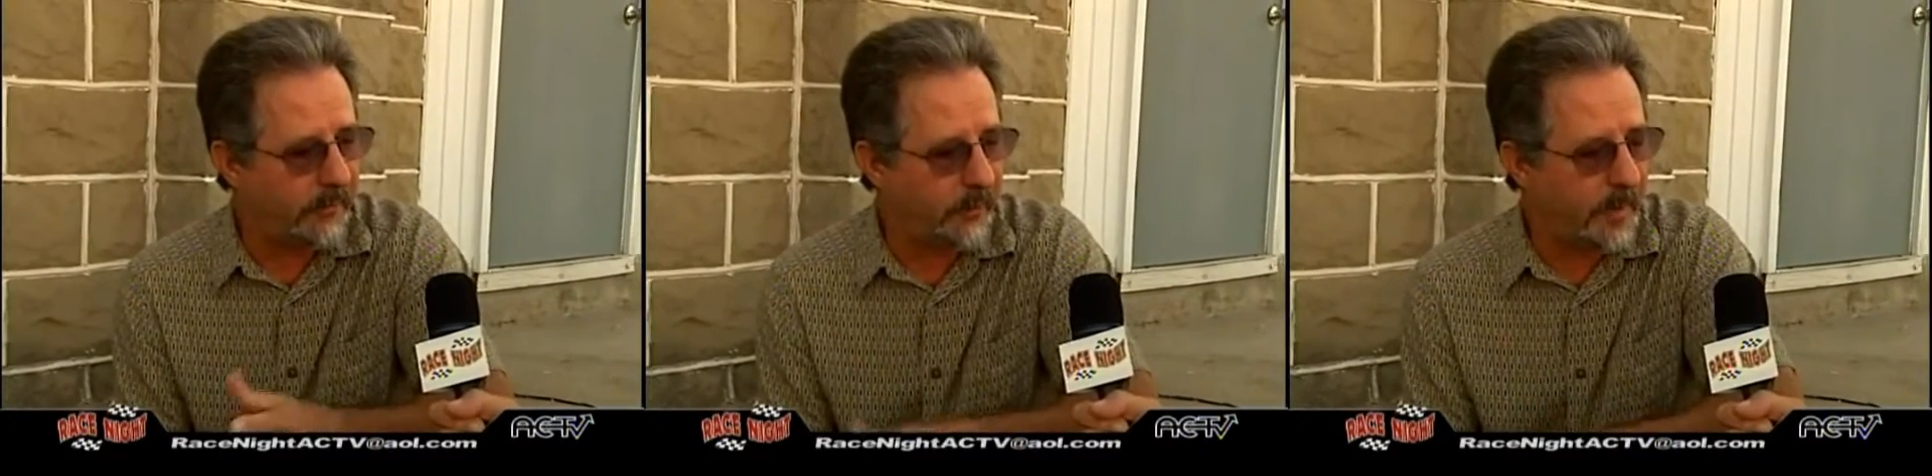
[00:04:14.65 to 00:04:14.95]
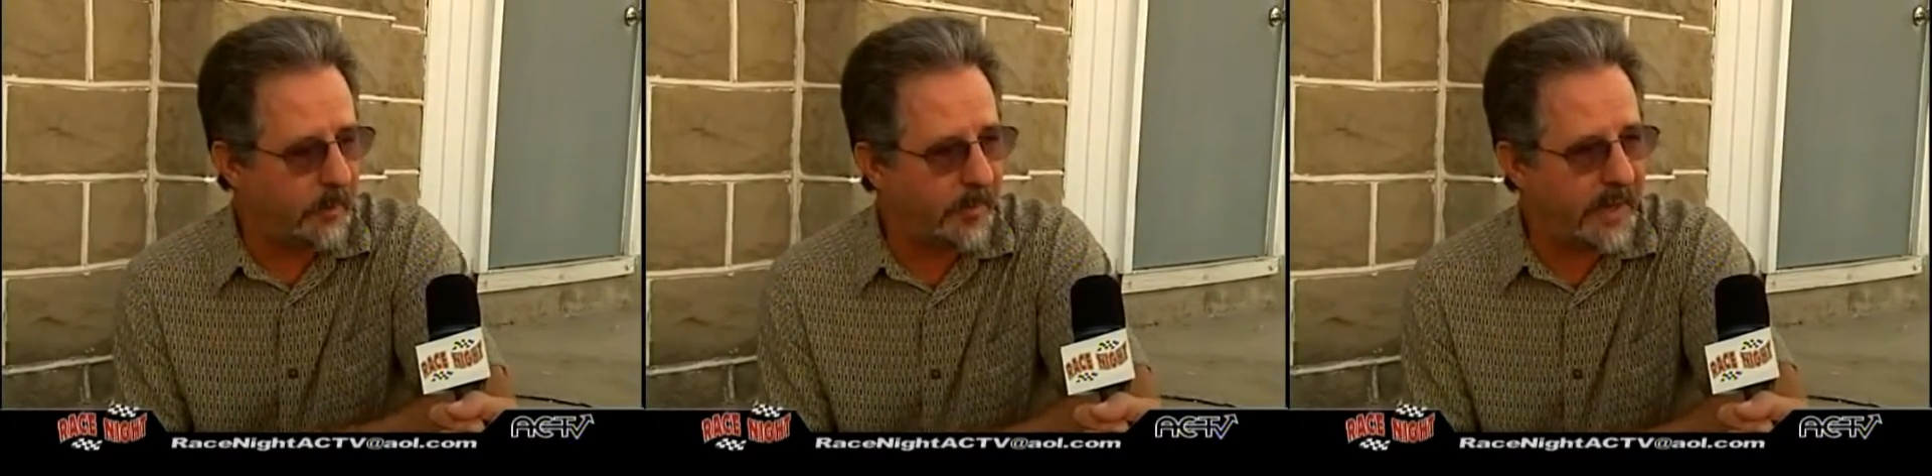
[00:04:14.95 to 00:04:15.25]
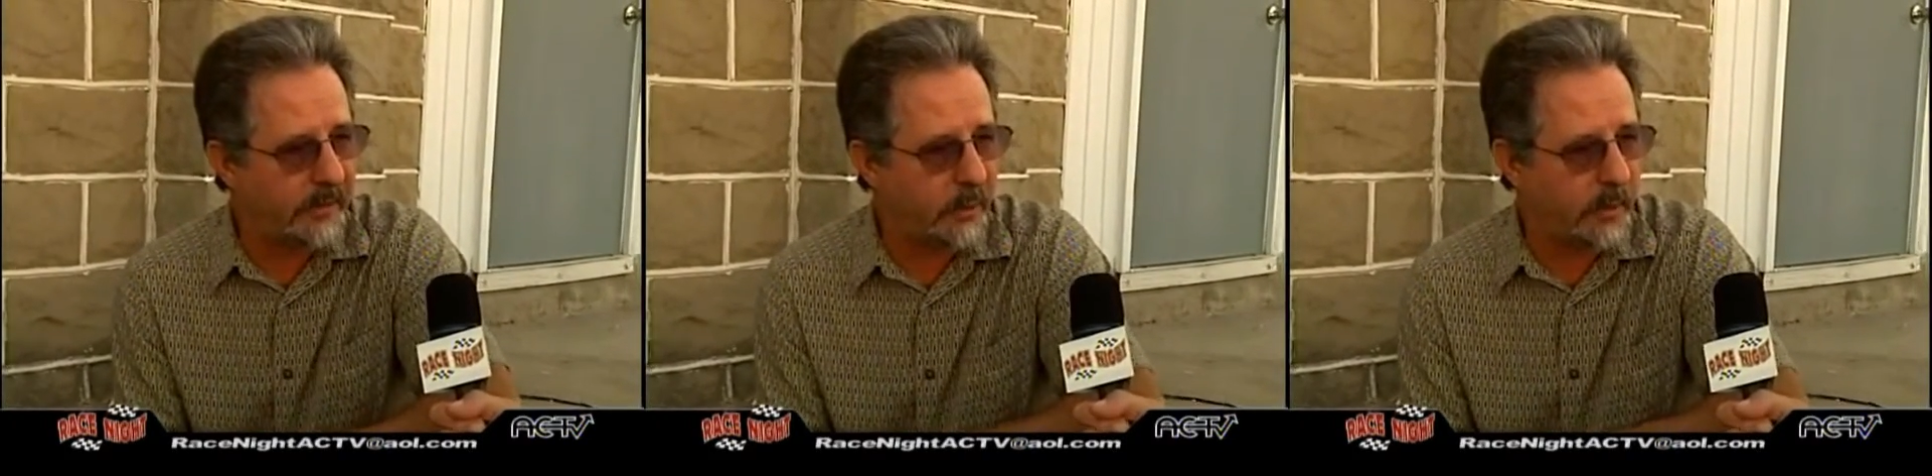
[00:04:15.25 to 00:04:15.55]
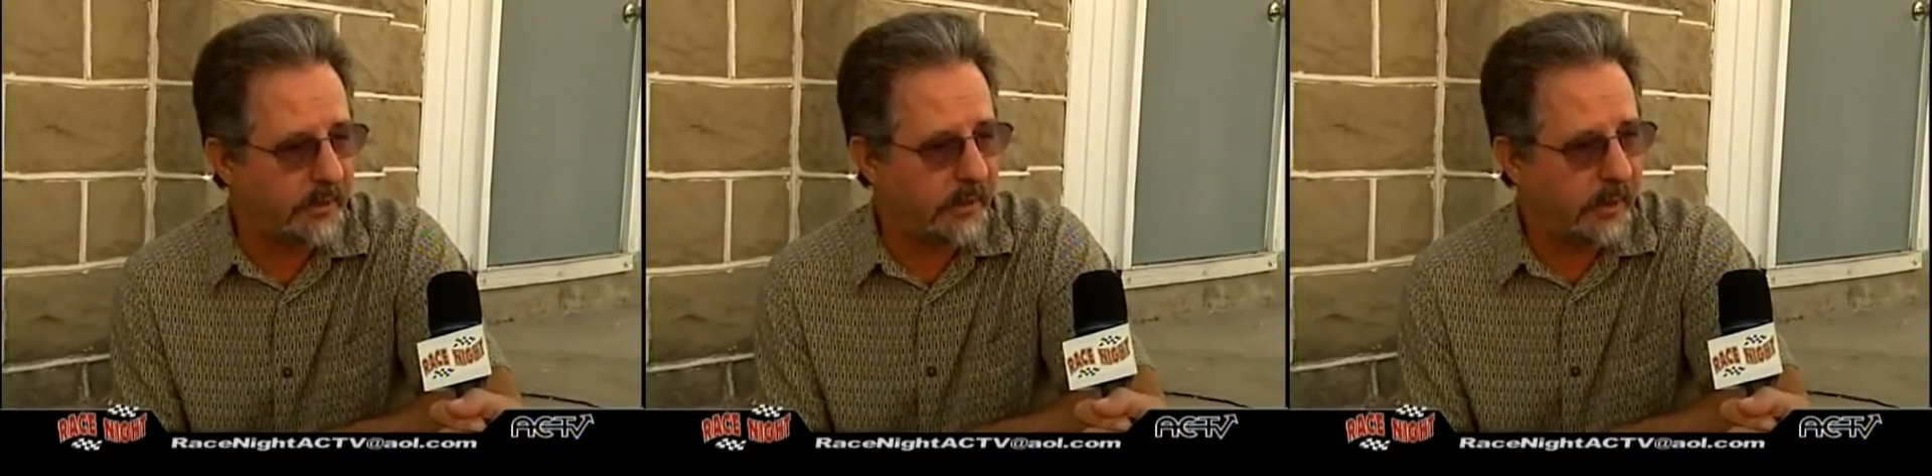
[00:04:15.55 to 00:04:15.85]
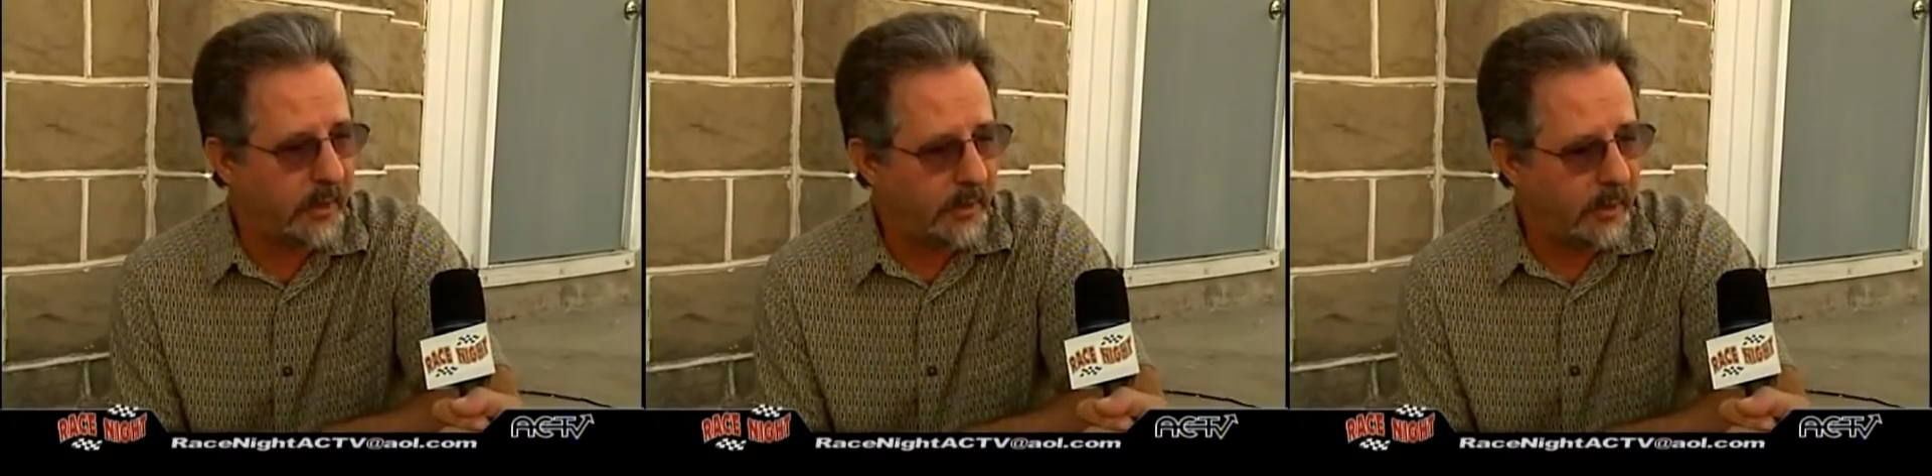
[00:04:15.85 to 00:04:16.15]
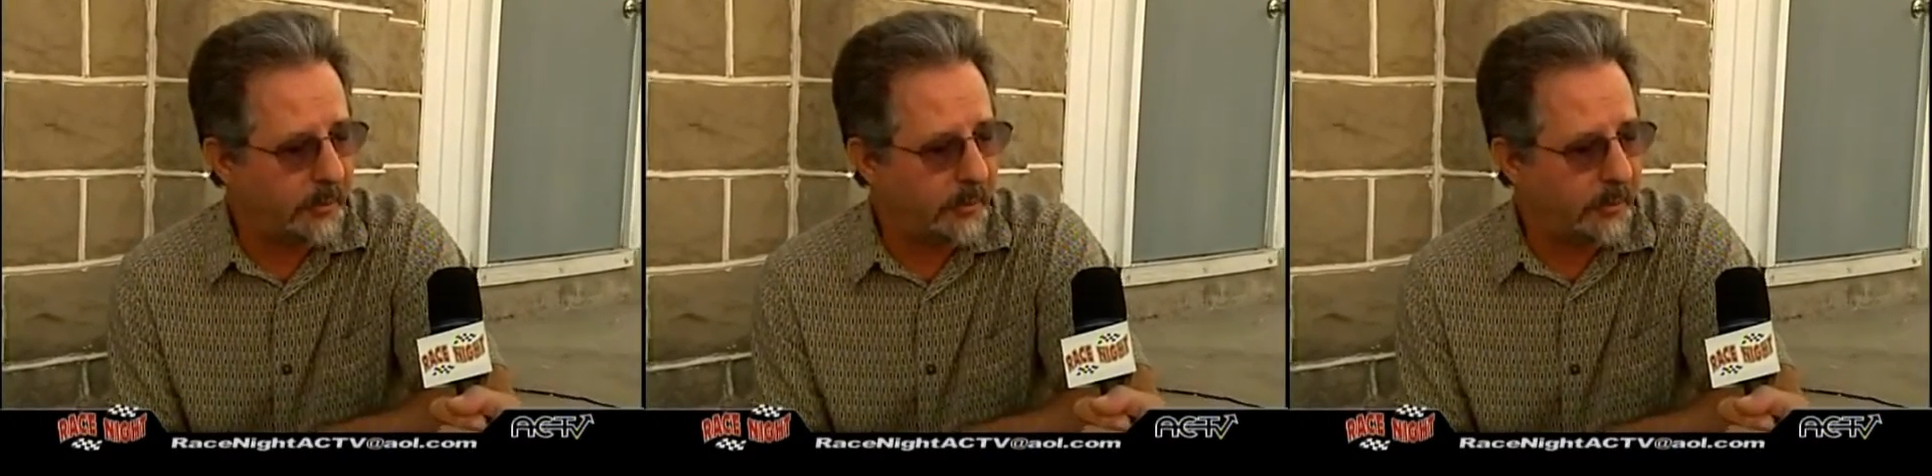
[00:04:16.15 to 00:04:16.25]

If you remember back to what the